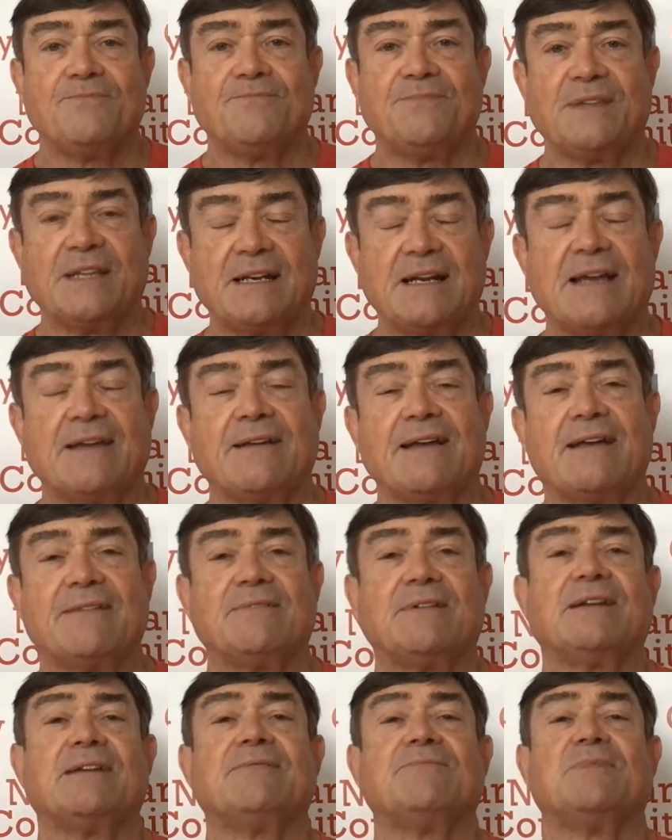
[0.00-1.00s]
Then
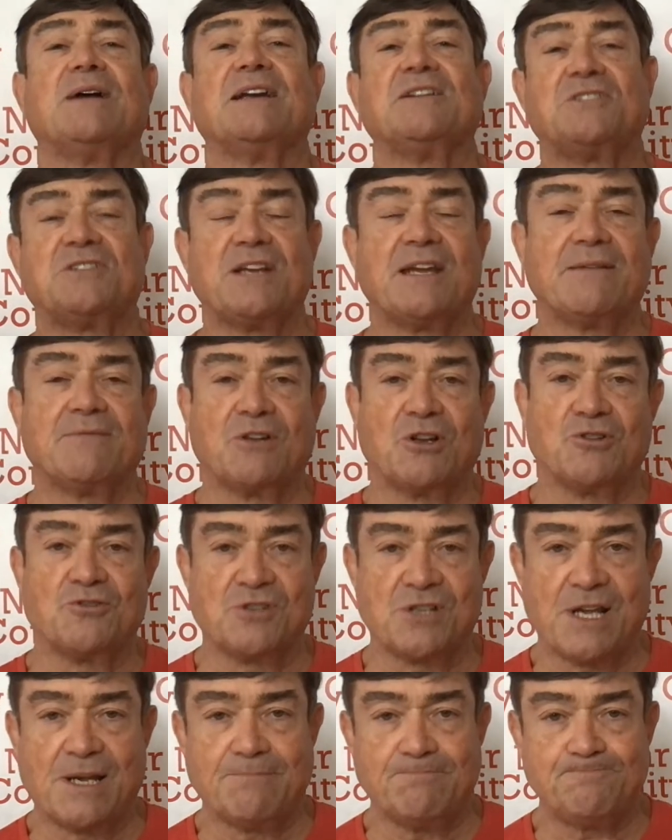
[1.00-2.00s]
my shame
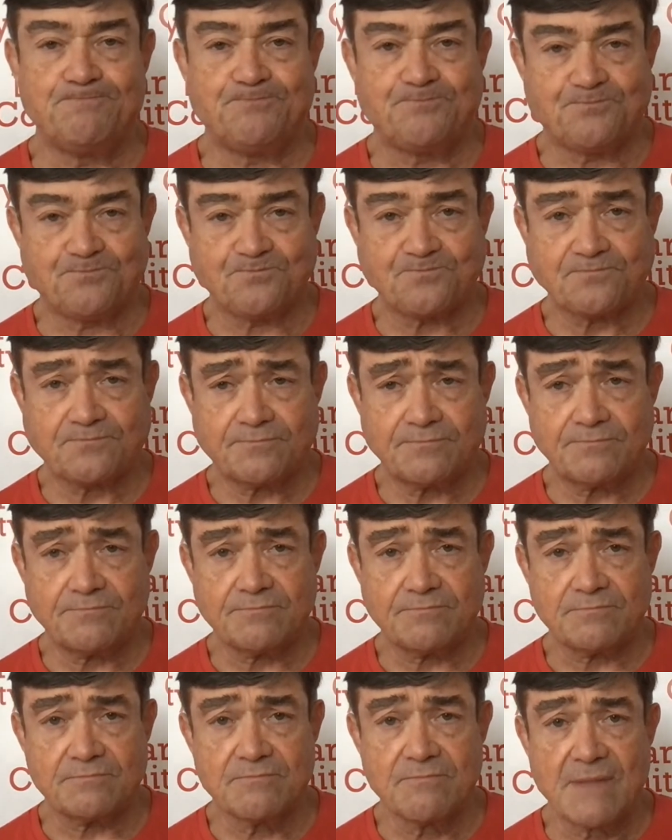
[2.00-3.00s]
goes up
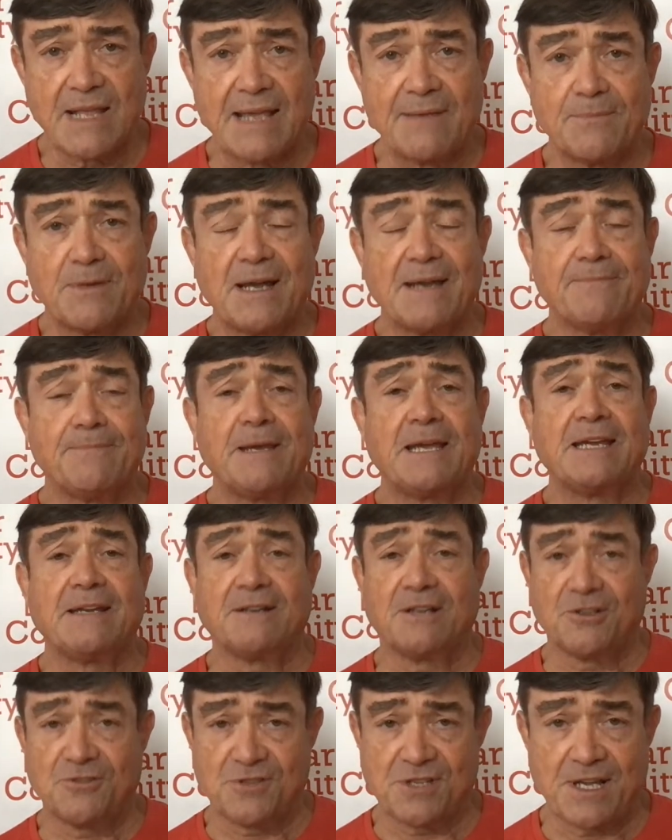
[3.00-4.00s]
and my pain
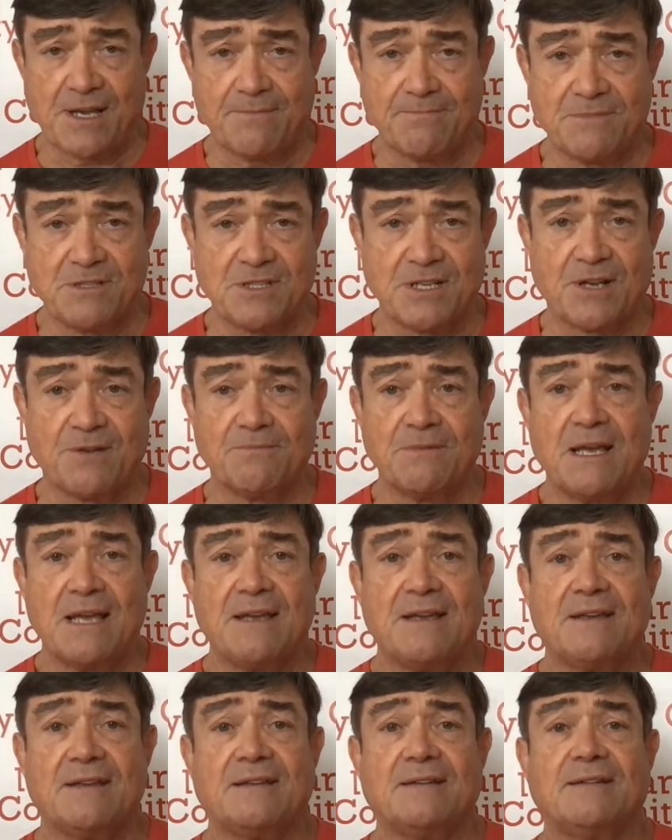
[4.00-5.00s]
goes up. So
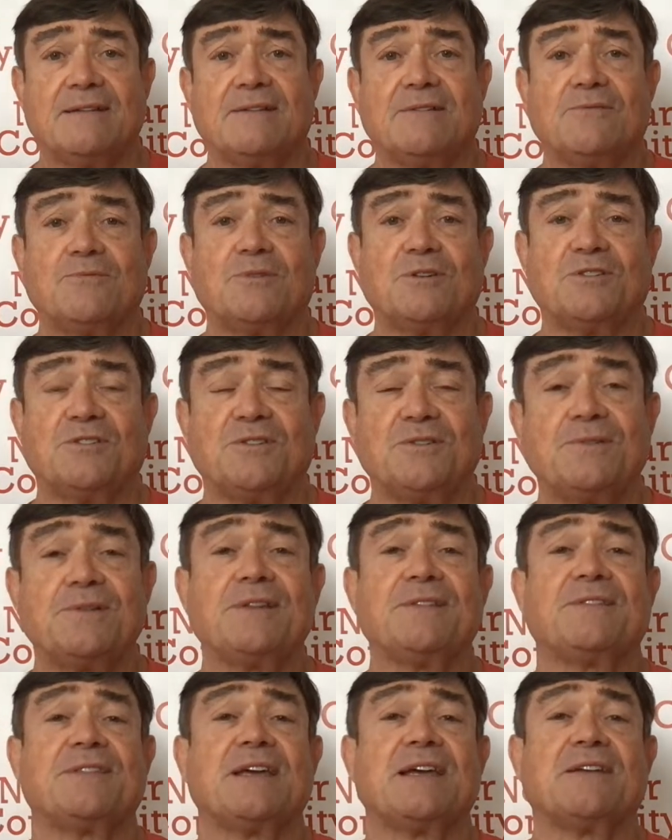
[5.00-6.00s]
we're
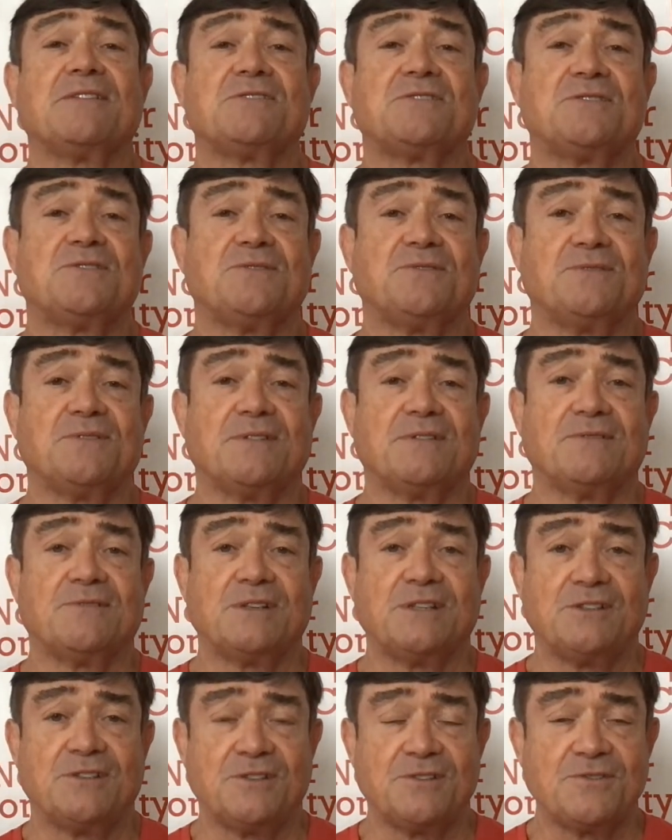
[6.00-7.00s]
doing things to
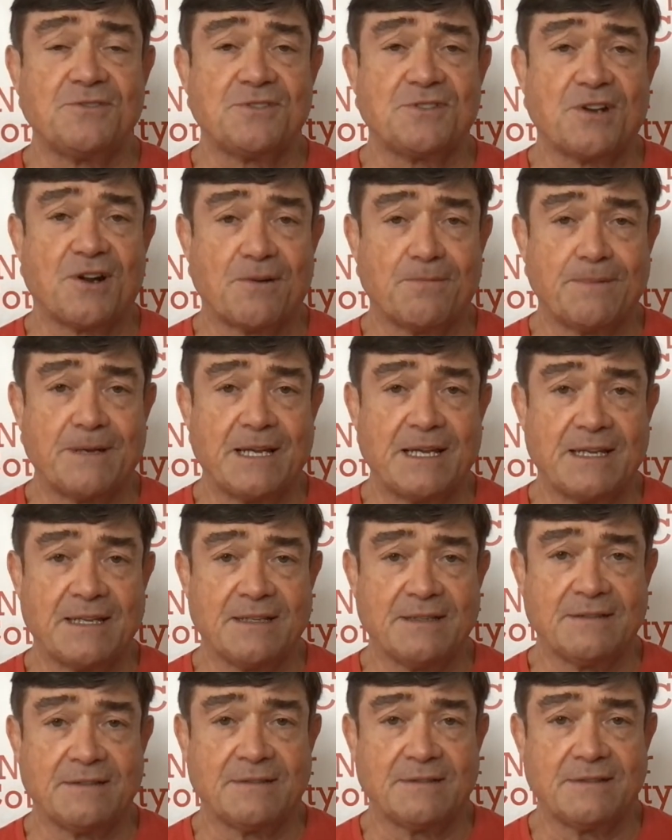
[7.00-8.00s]
reduce our
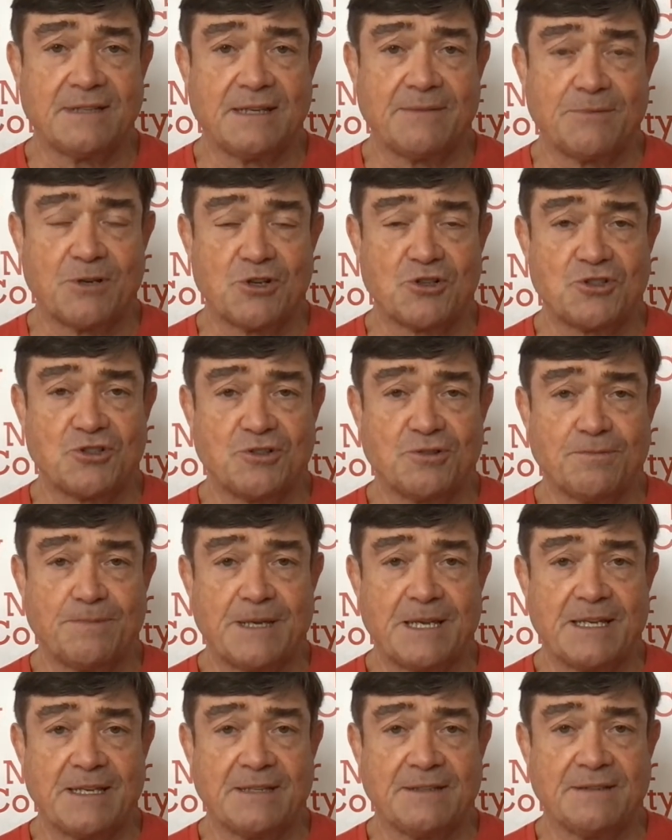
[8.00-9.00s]
pain, emotional
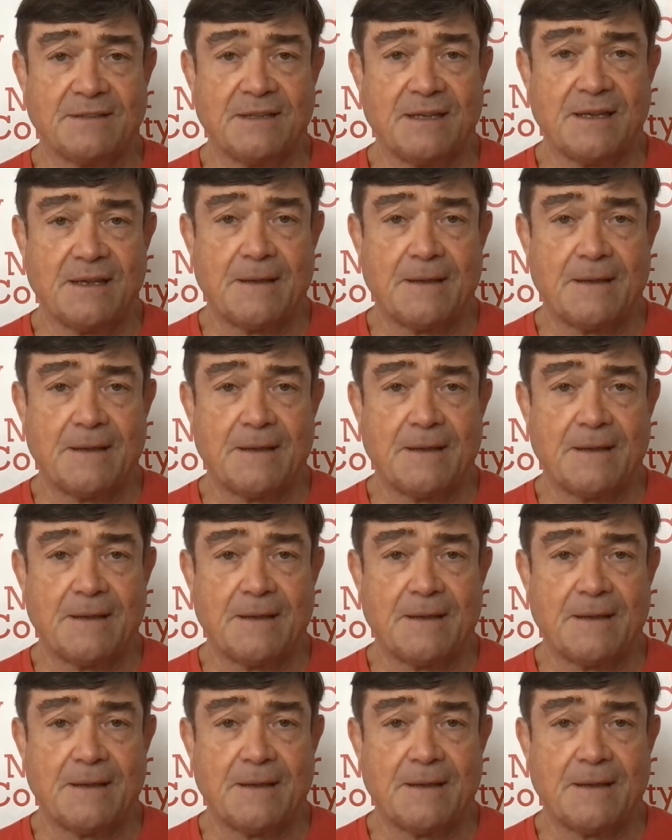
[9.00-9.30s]
pain,